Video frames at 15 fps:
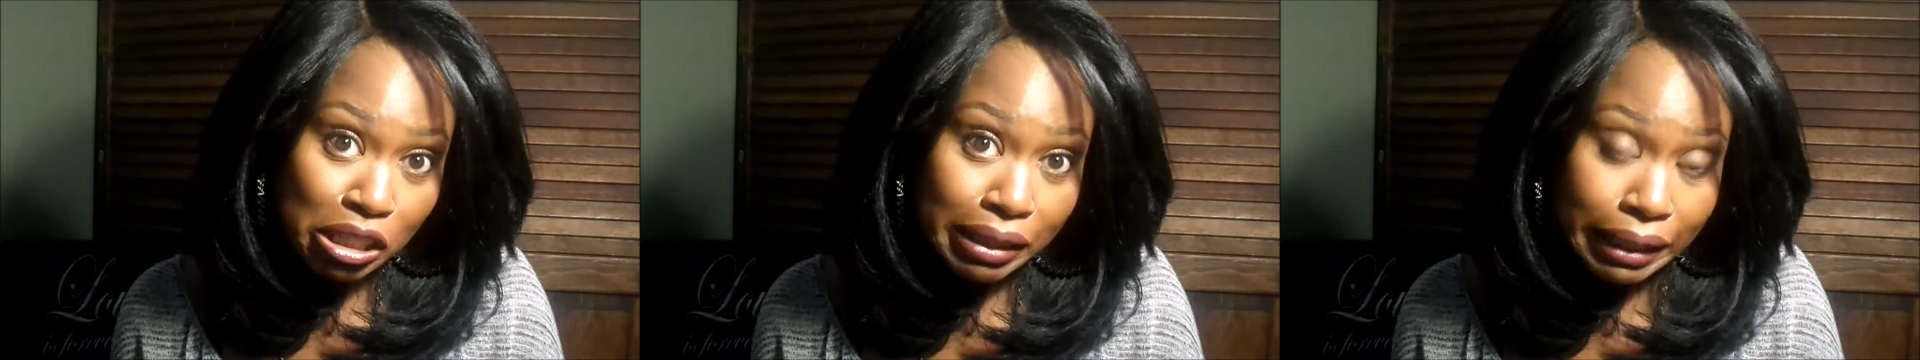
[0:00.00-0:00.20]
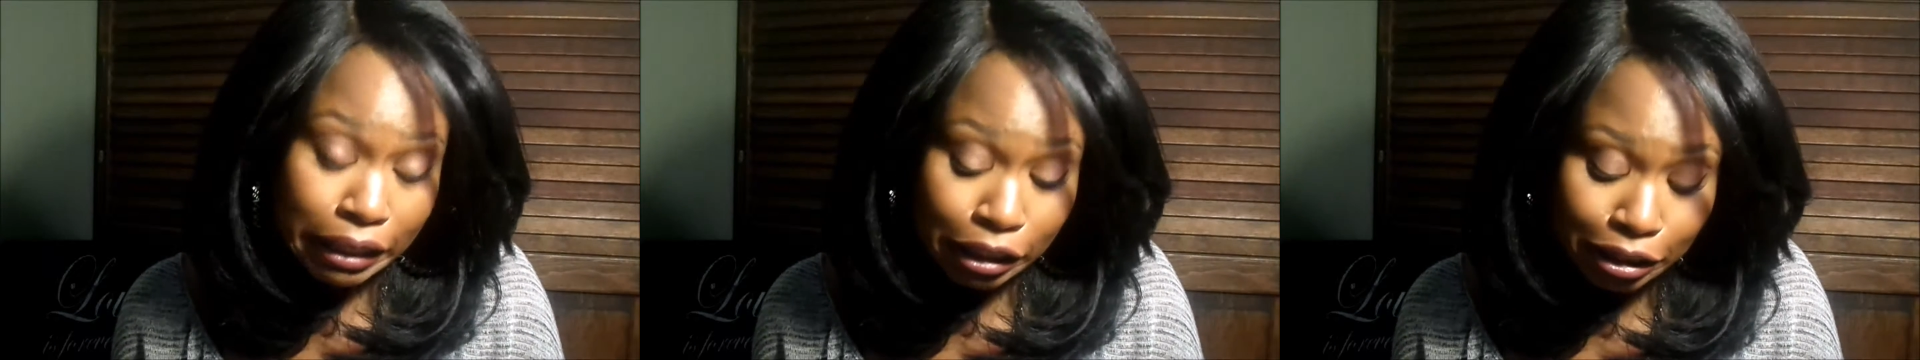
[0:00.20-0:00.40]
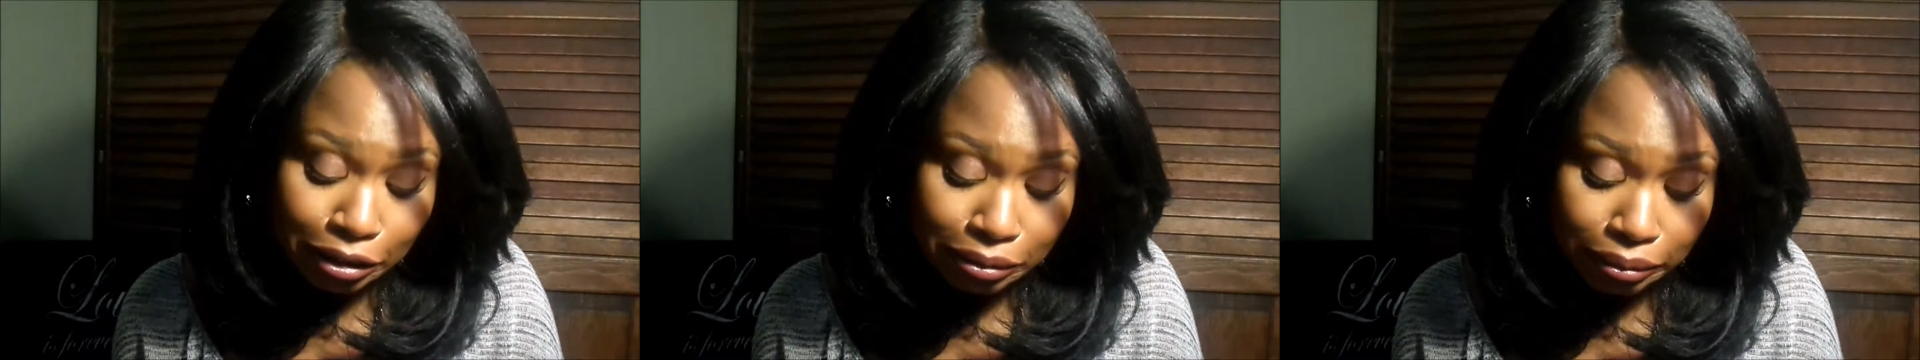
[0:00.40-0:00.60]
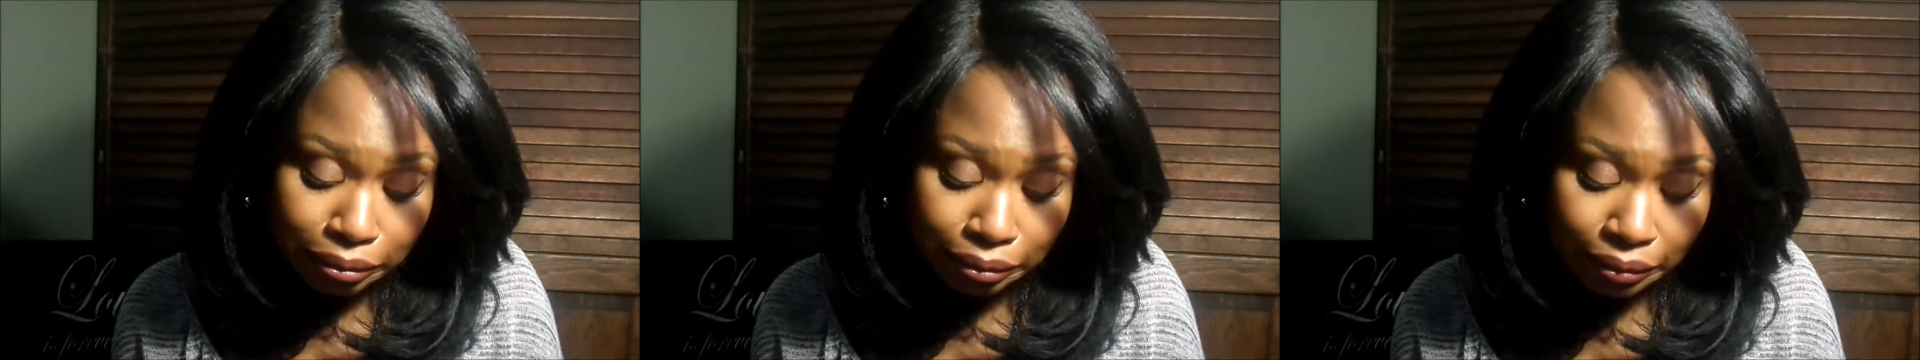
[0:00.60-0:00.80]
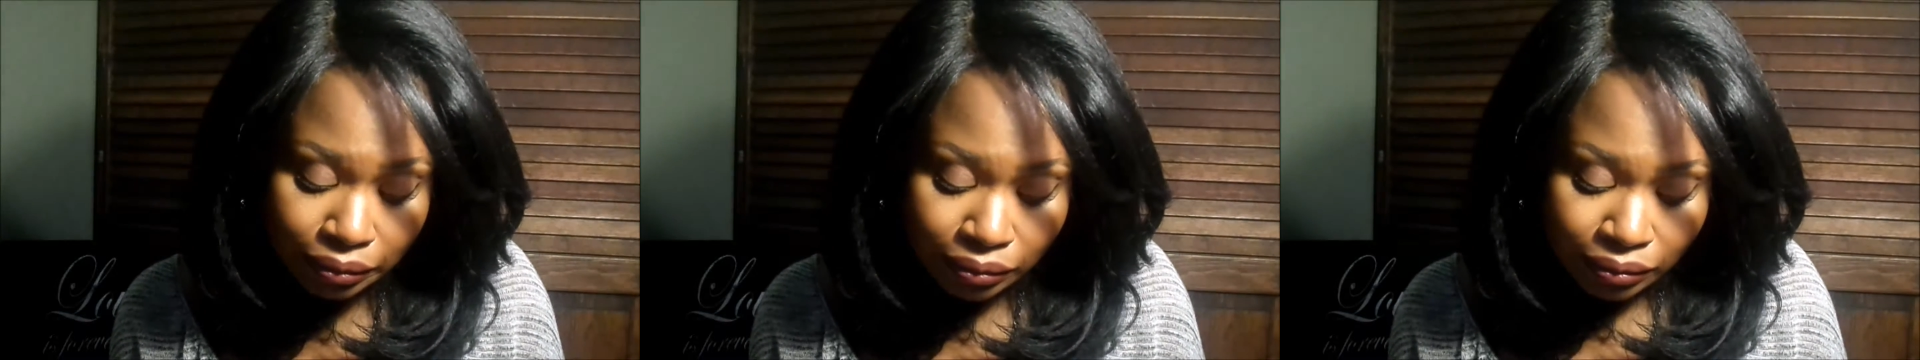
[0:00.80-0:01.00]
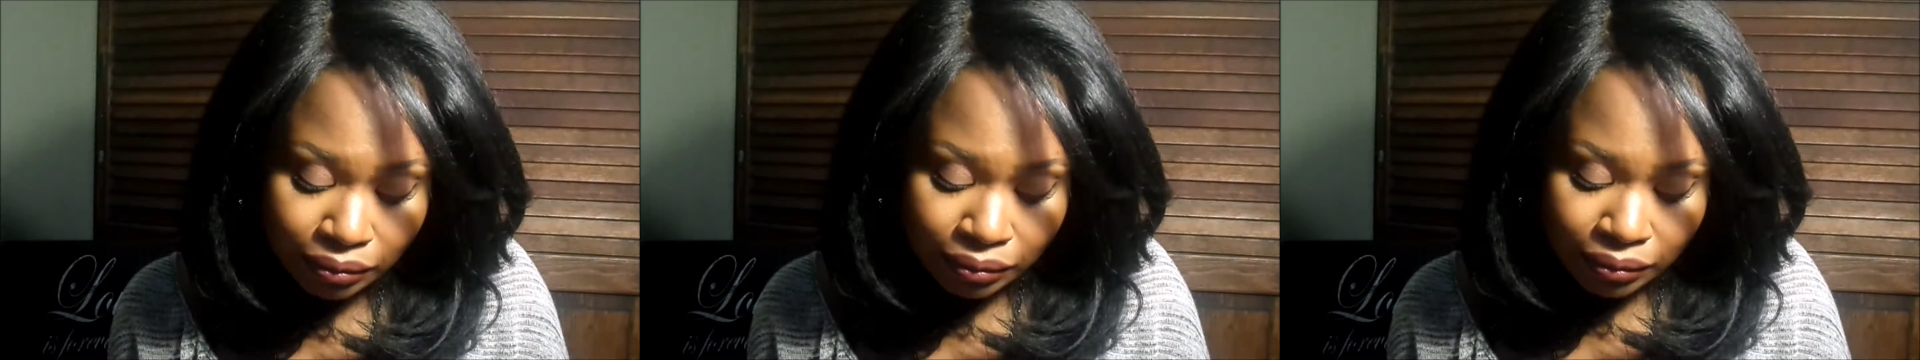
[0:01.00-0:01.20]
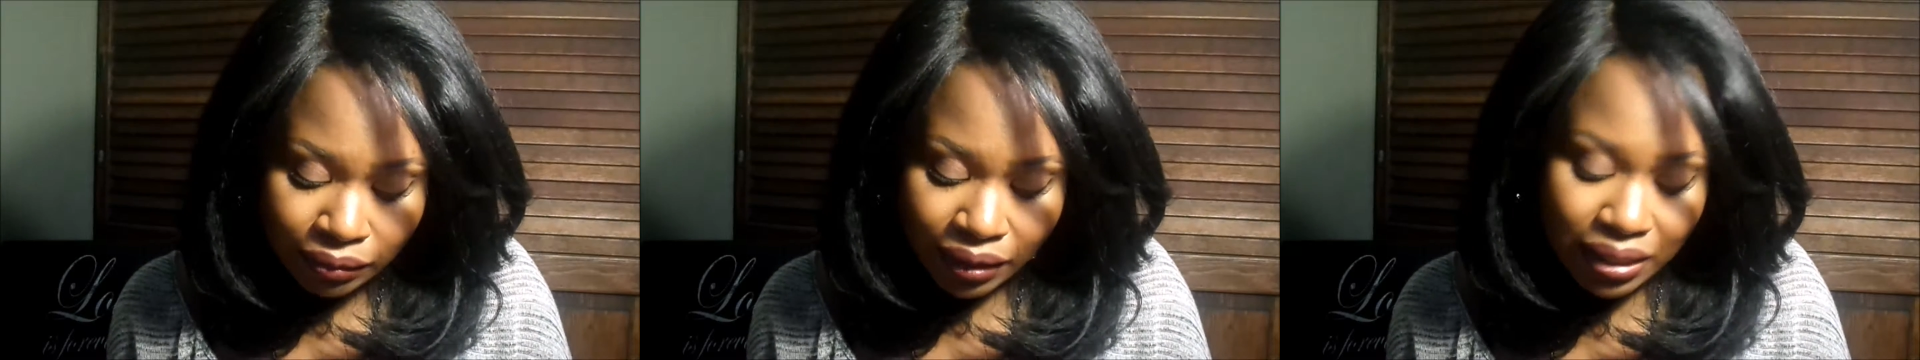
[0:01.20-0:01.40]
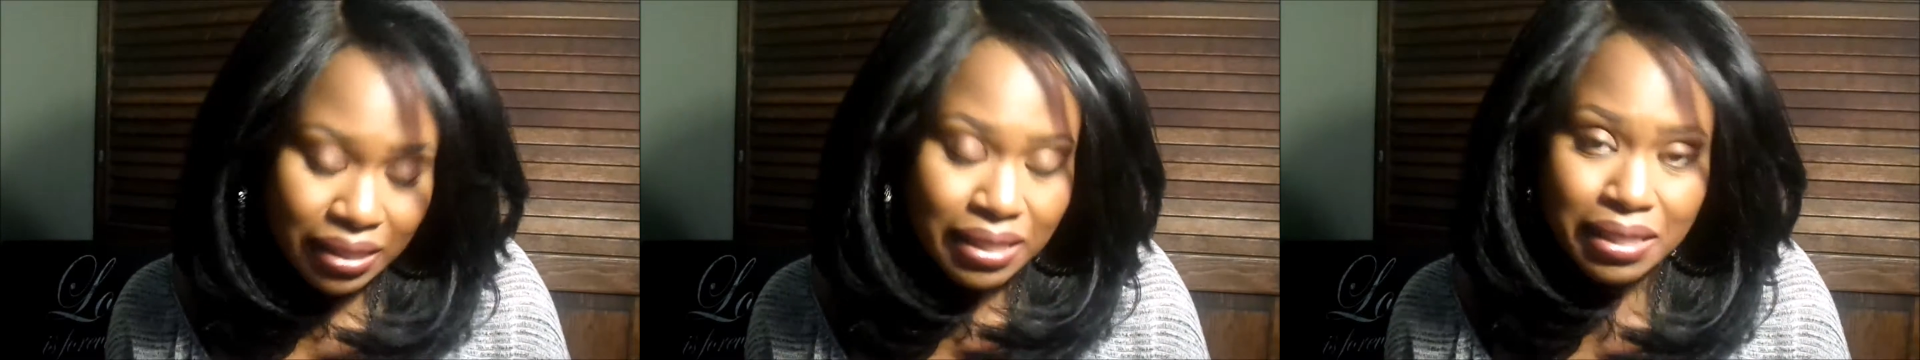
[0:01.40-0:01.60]
cleaner.
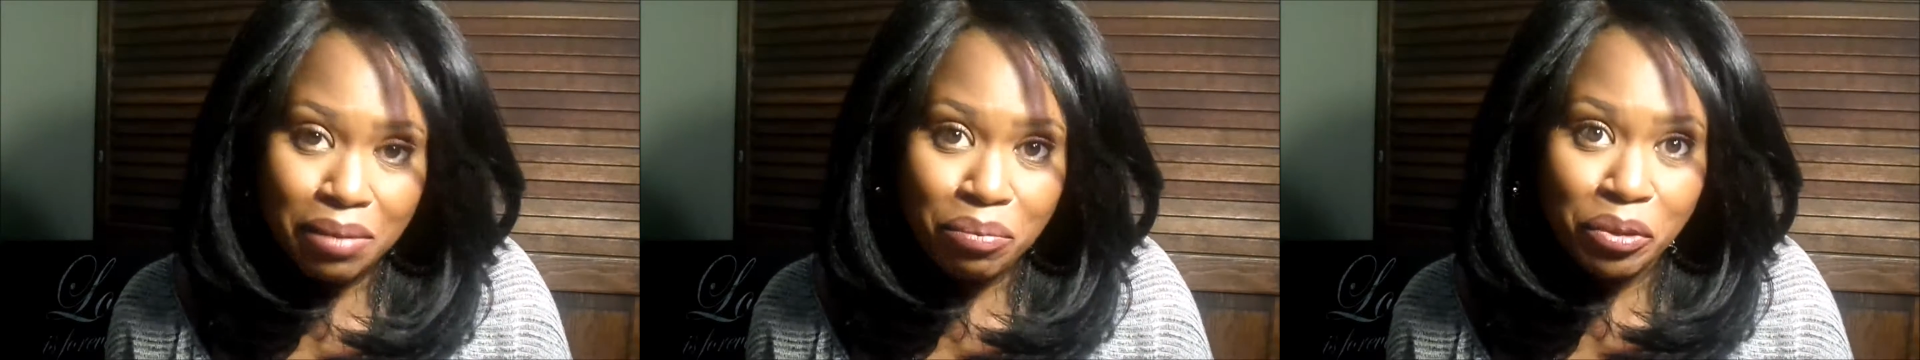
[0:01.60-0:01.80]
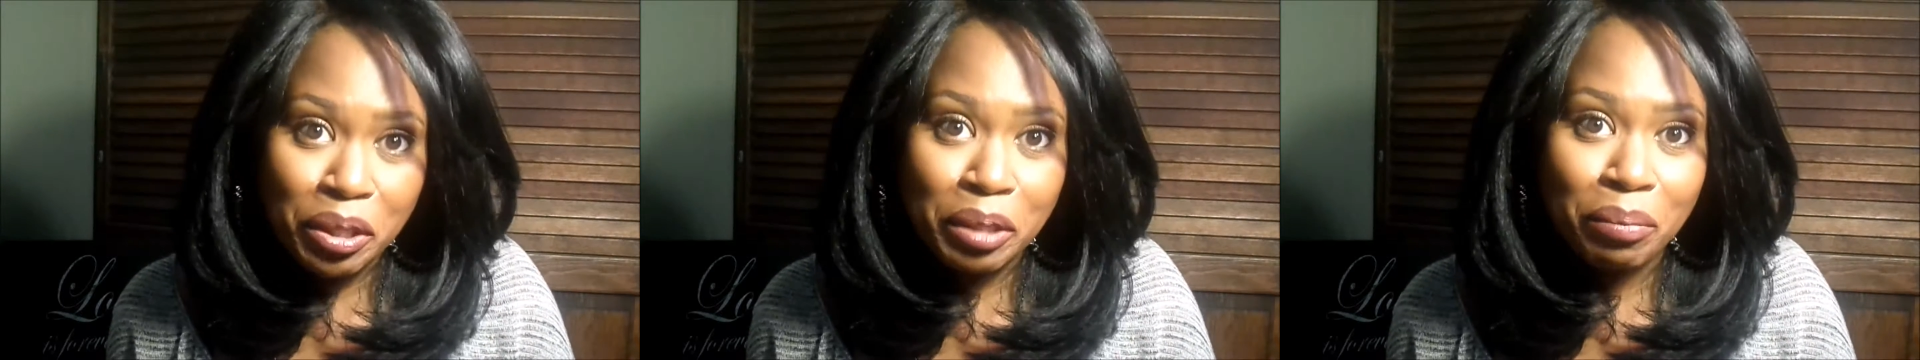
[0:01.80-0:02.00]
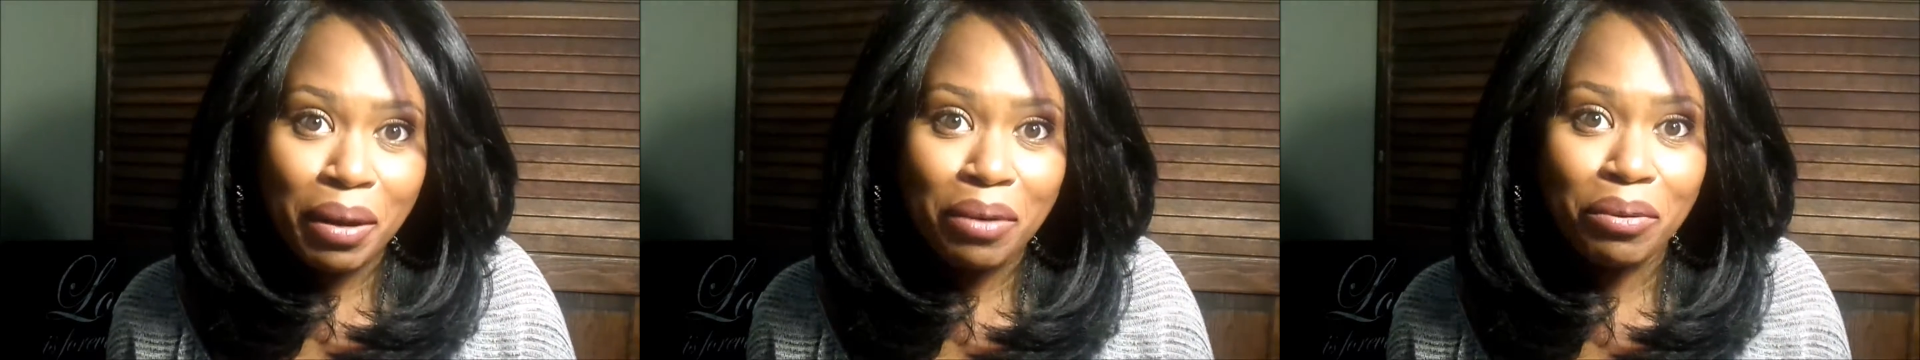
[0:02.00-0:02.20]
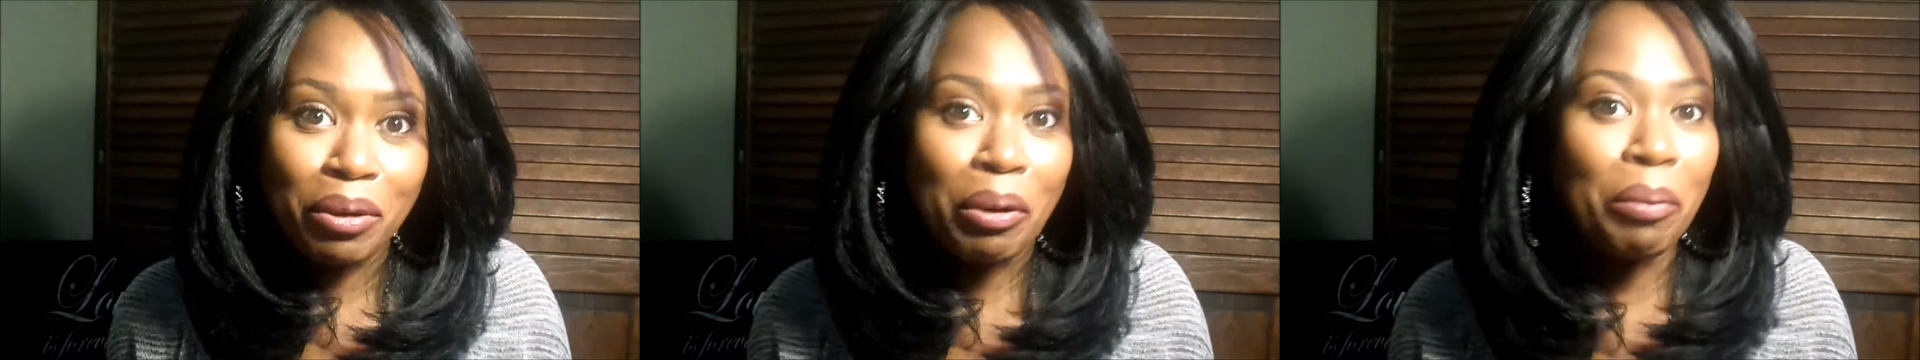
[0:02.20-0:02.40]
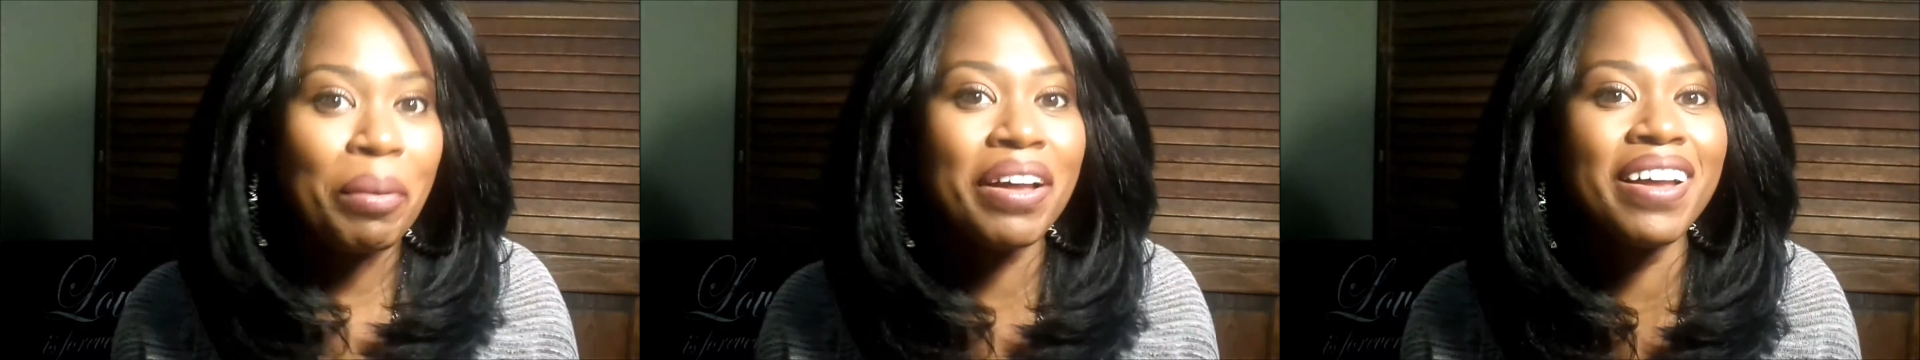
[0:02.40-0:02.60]
It's somewhere in my room.